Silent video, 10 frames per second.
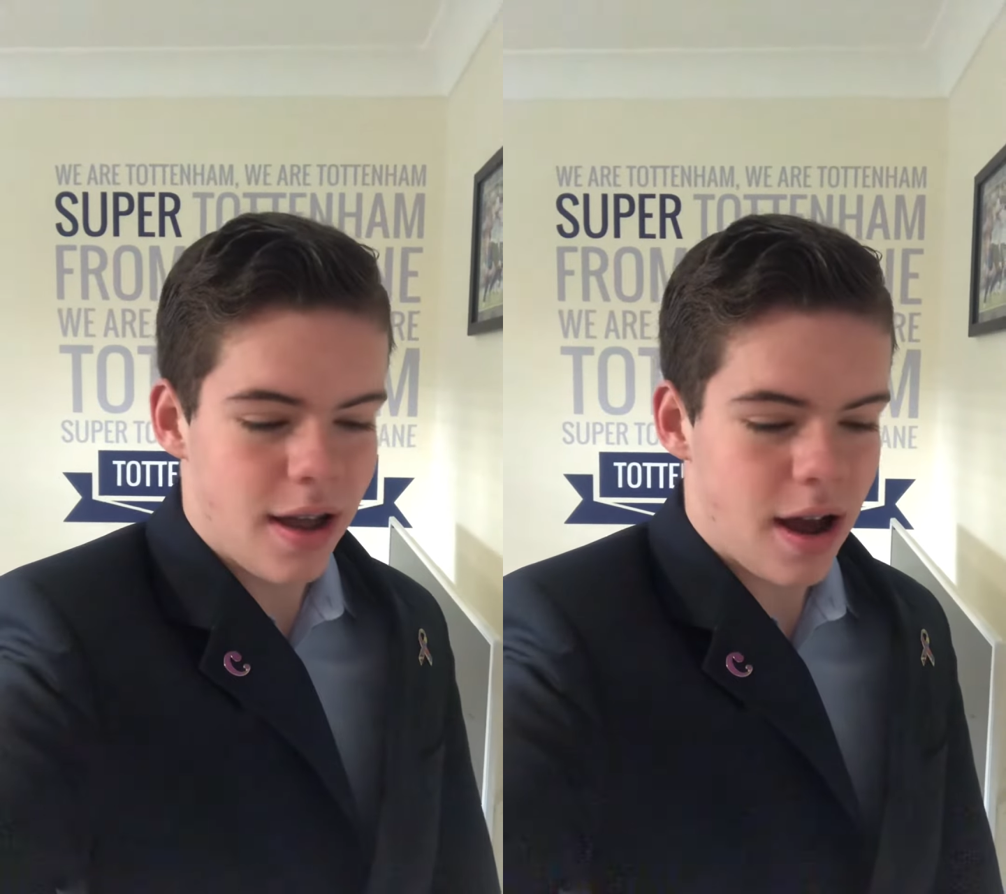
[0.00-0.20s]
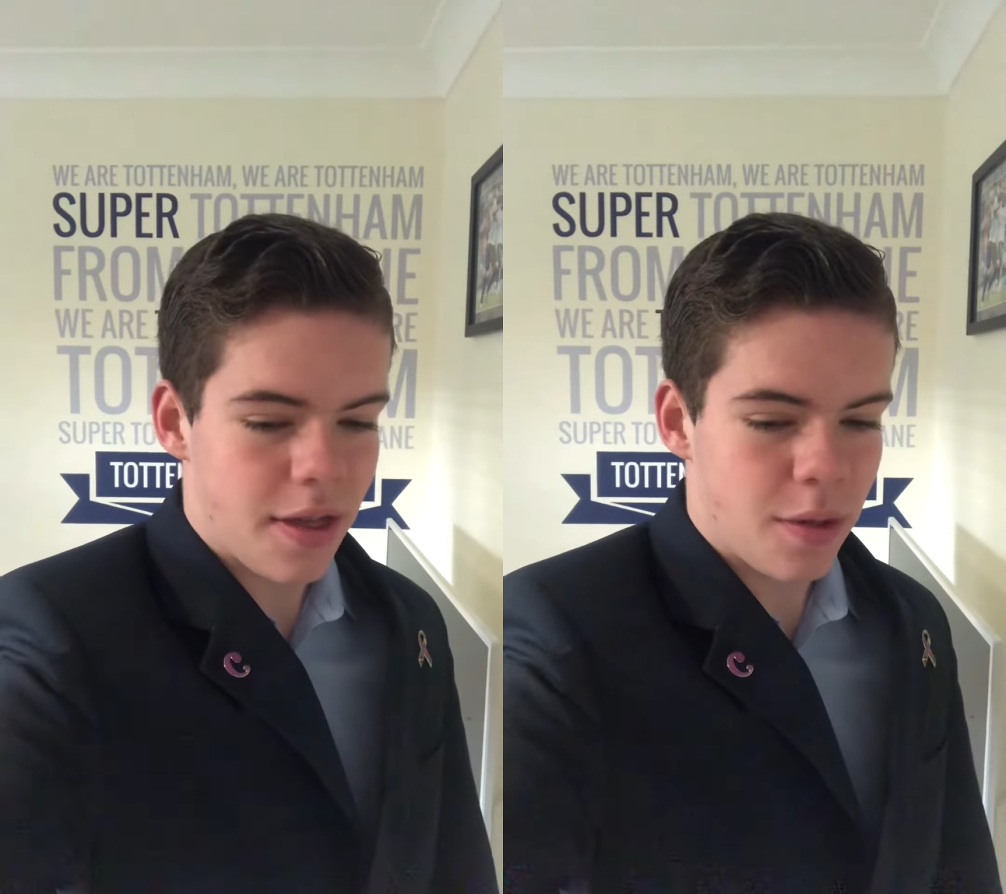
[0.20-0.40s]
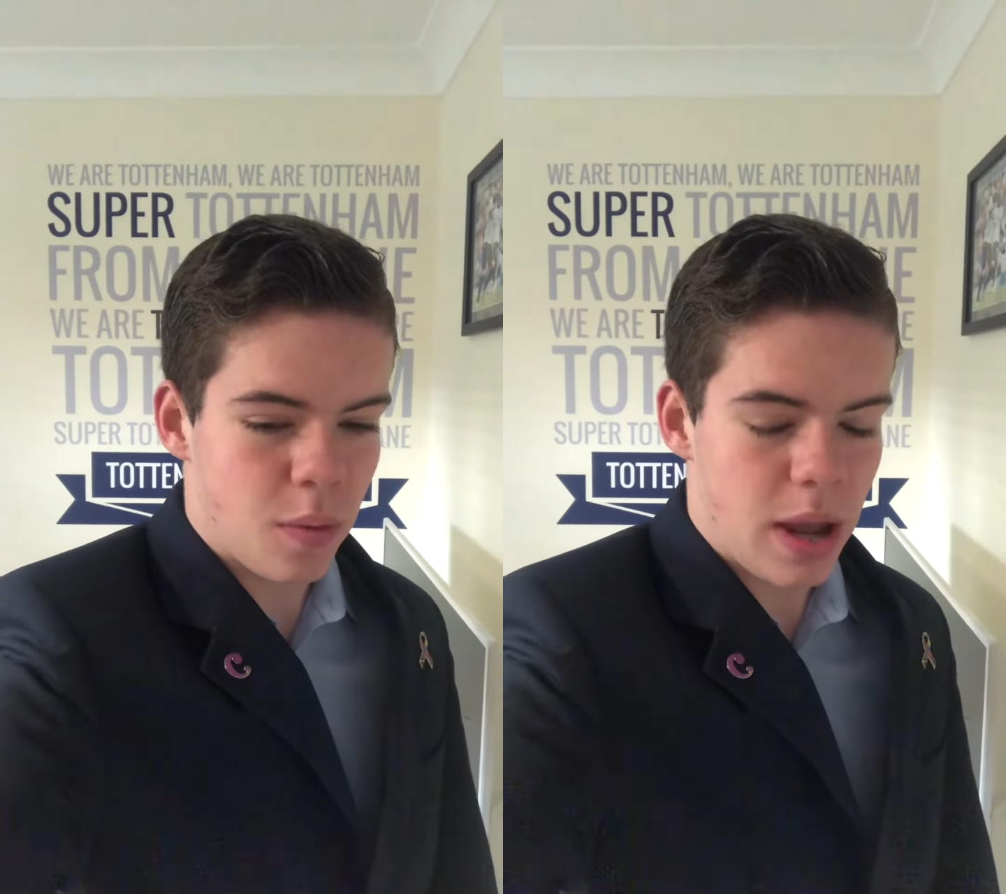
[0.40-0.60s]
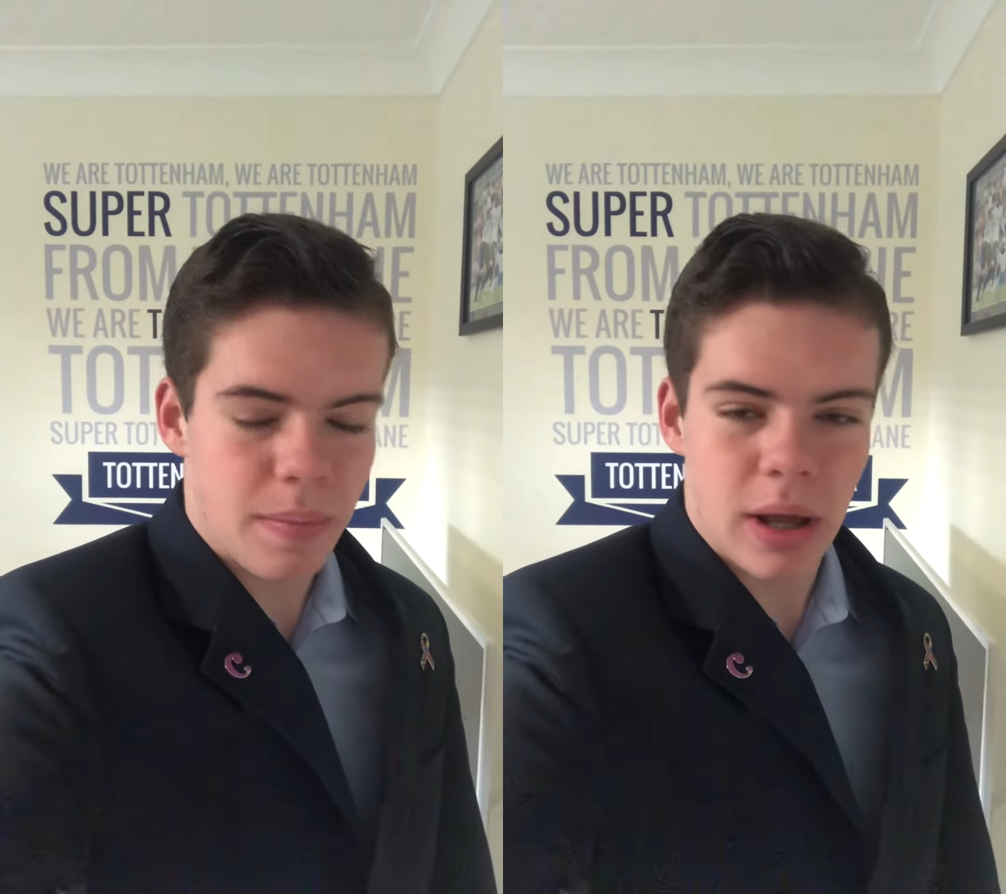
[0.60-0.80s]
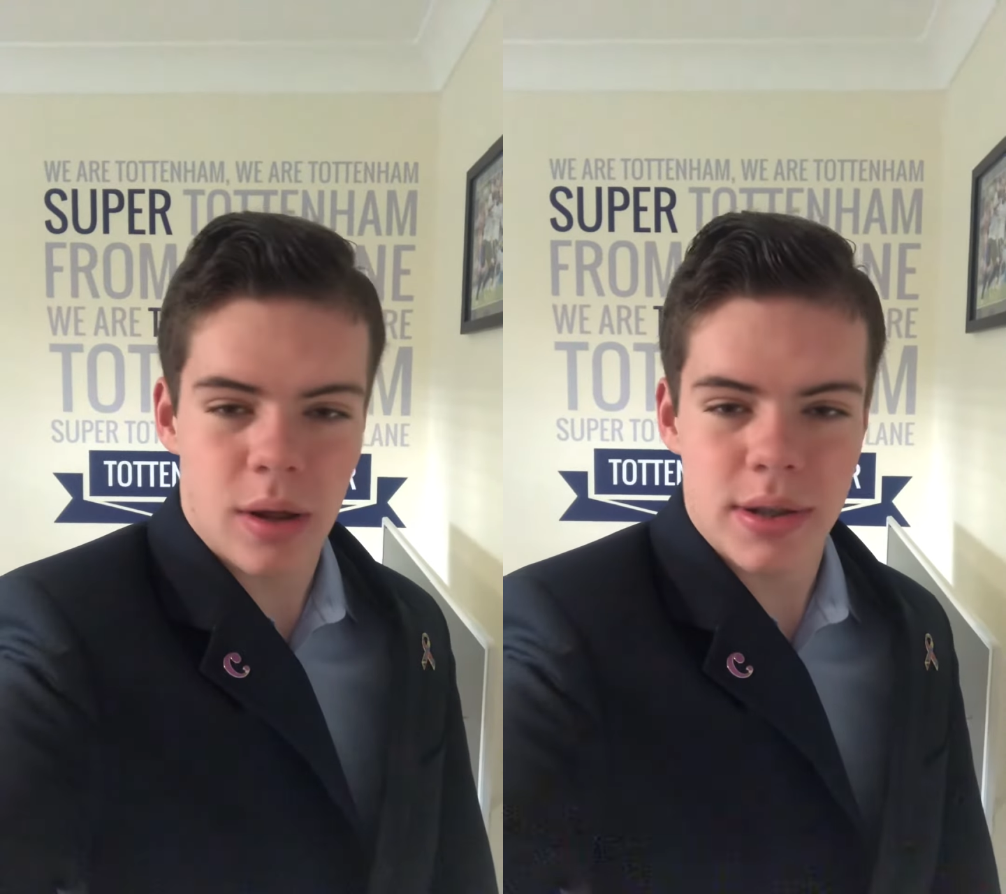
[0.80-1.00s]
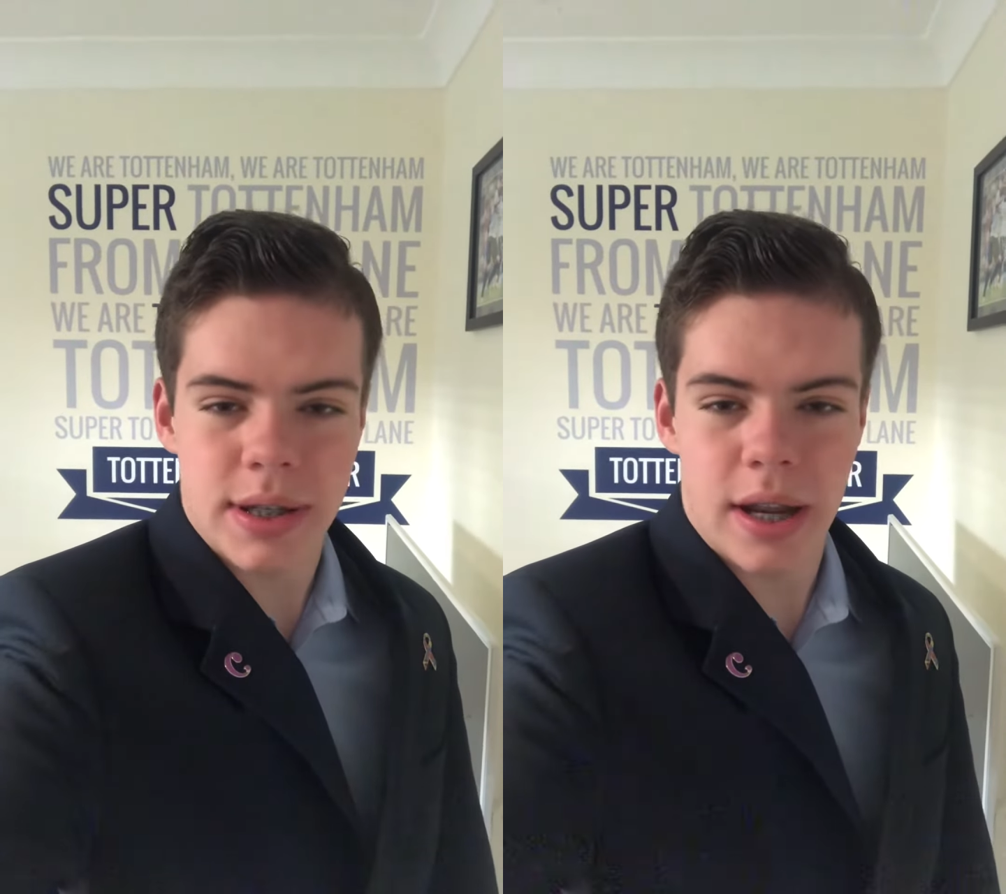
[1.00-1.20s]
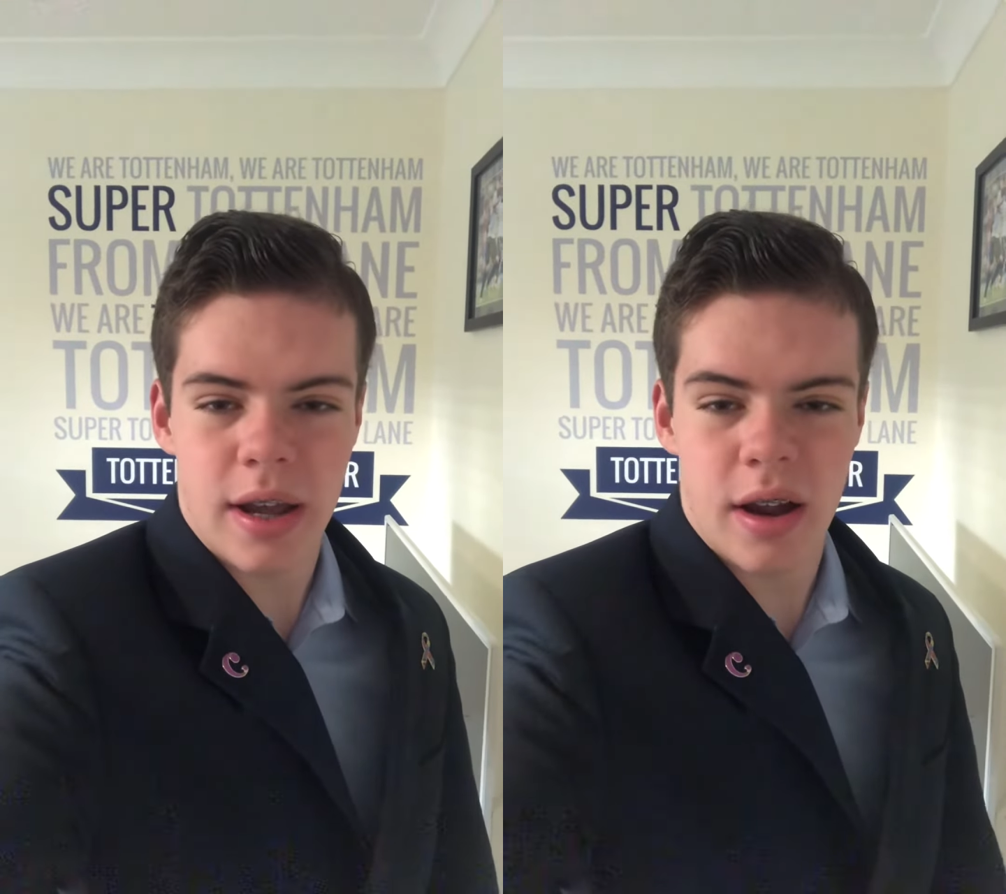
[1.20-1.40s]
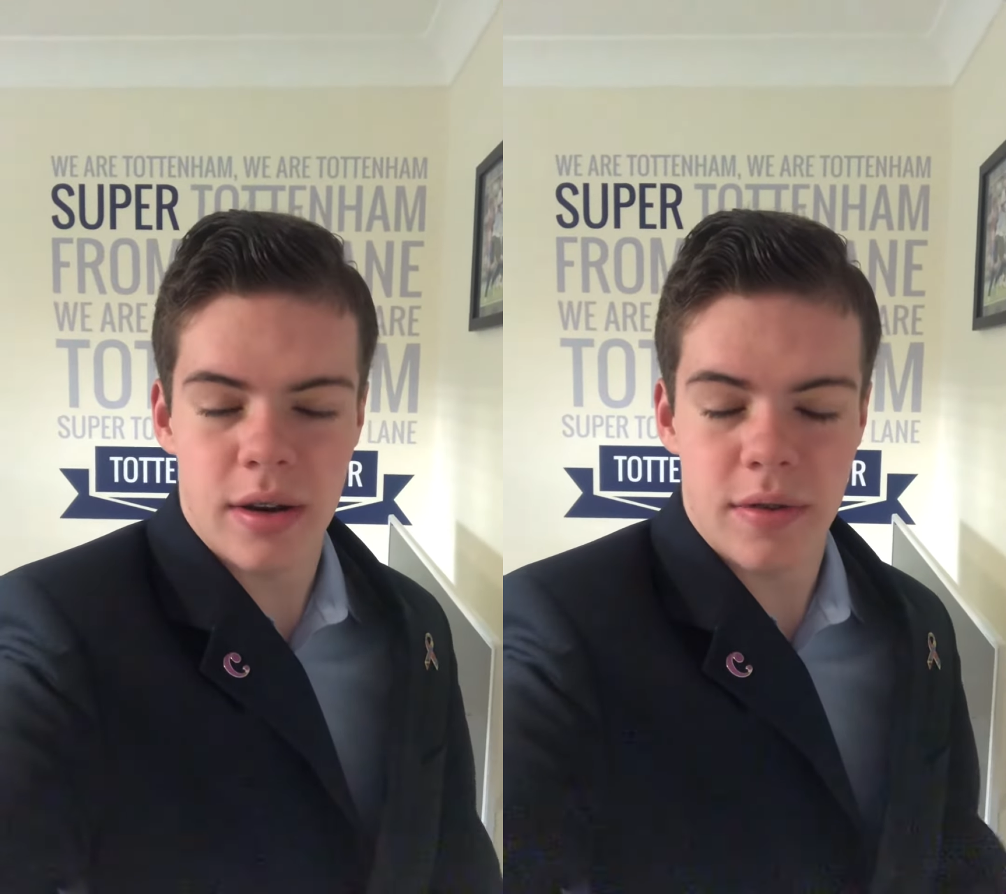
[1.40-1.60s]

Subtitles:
I thought him and Conte had kind